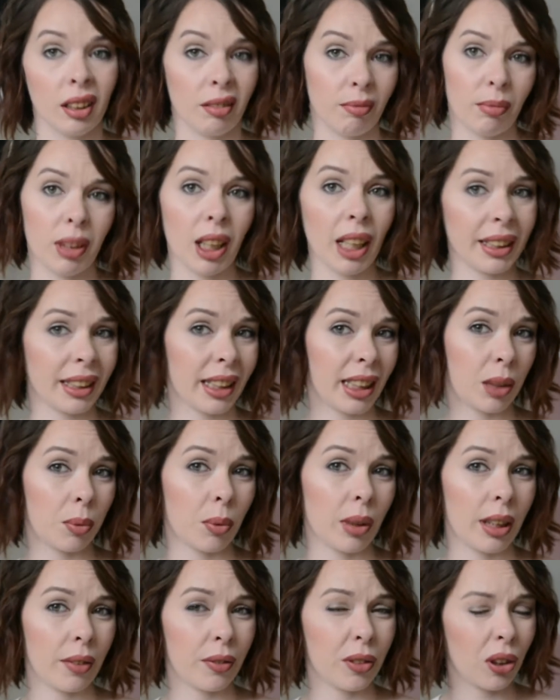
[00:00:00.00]
like this
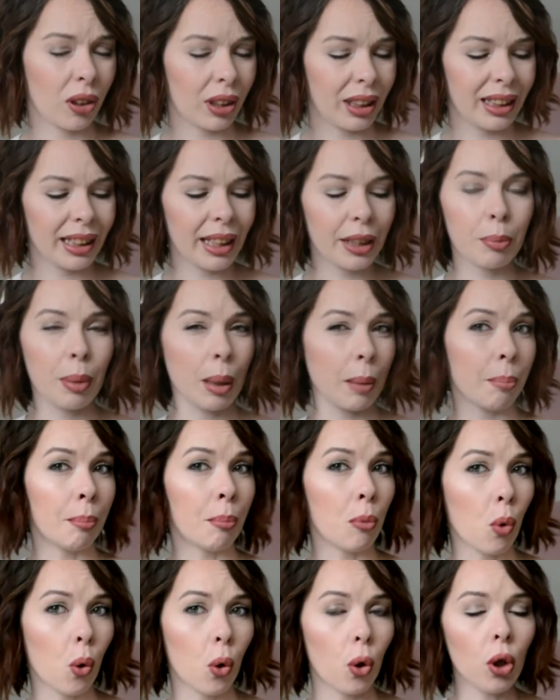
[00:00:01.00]
one, if not a little bit
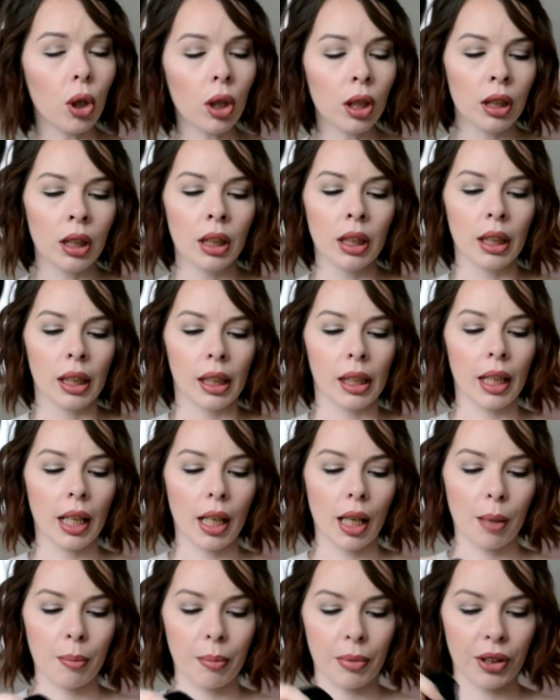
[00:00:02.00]
more.
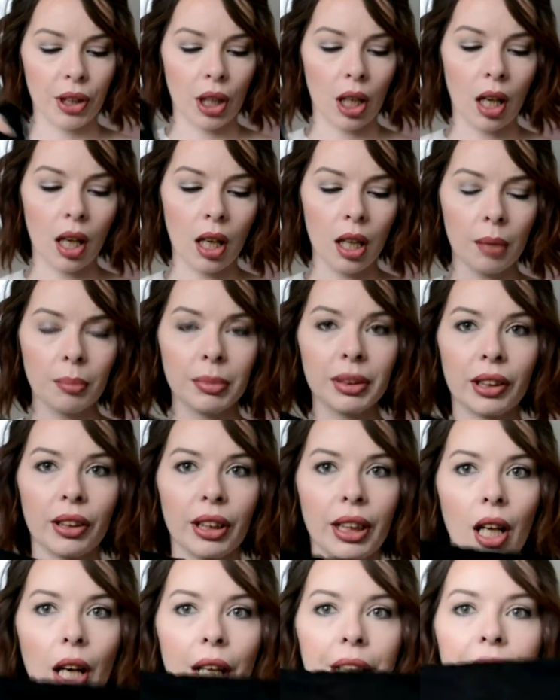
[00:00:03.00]
The arms
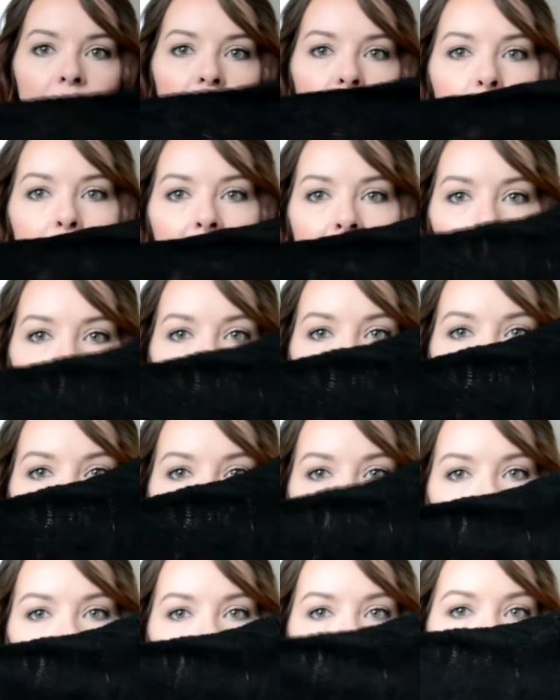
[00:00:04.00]
are a kind of bat
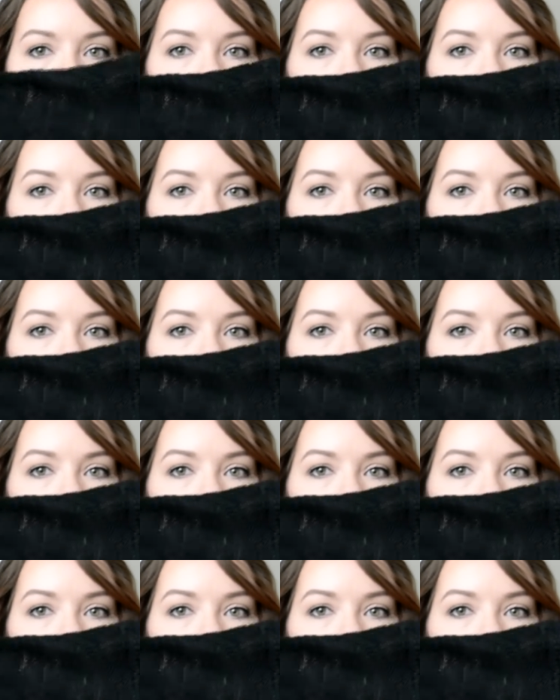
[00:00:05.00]
wing